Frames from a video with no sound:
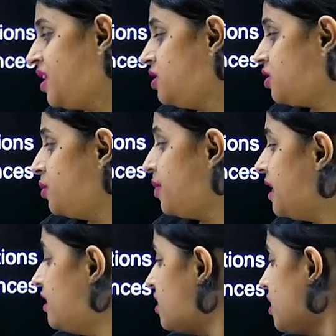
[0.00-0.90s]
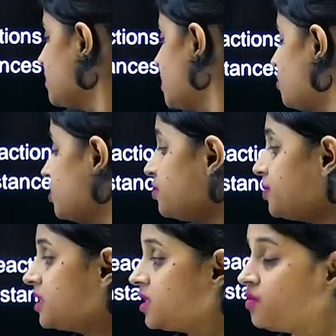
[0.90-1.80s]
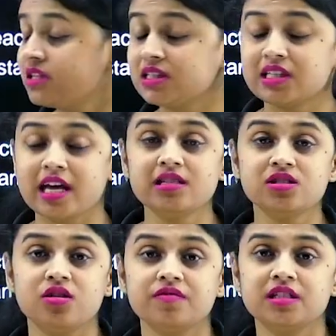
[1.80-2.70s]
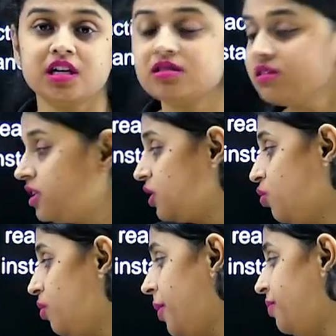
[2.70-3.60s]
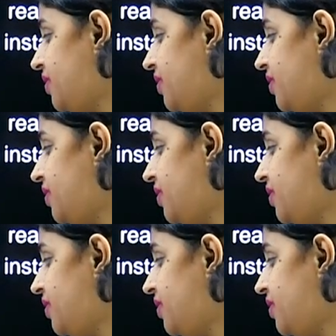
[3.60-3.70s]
So the peddler comes out with a person with a sense of subtle humor.